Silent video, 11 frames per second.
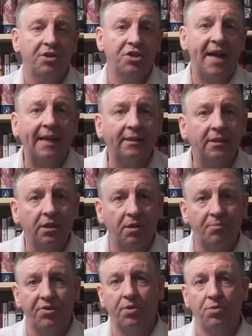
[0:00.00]
tactical
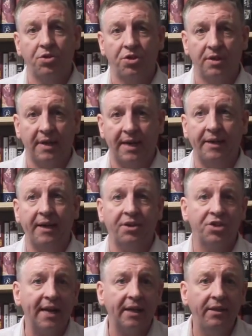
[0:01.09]
approach, and
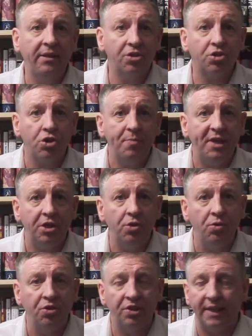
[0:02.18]
attacking the
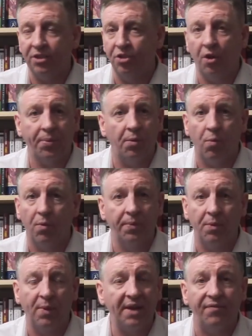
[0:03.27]
Scooby-Doos is not
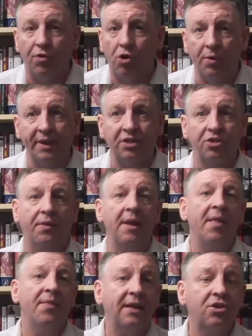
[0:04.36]
the way forward. That's
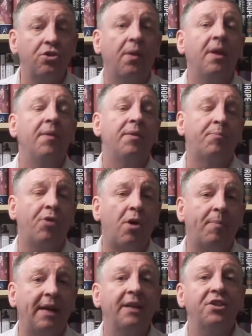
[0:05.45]
not the
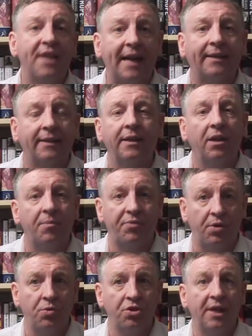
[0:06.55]
proper tactical
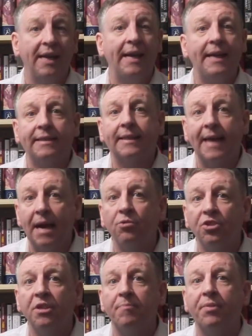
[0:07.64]
approach. It's
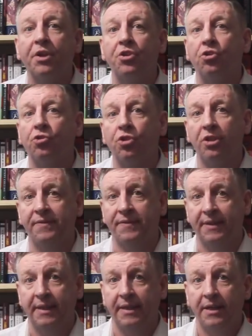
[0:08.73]
counterproductive.
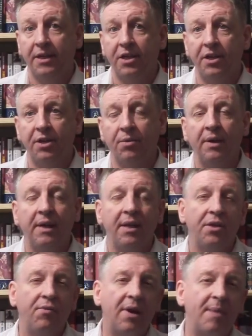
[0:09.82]
You know,
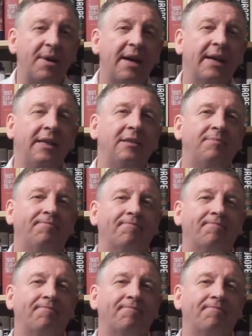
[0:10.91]
the rabbi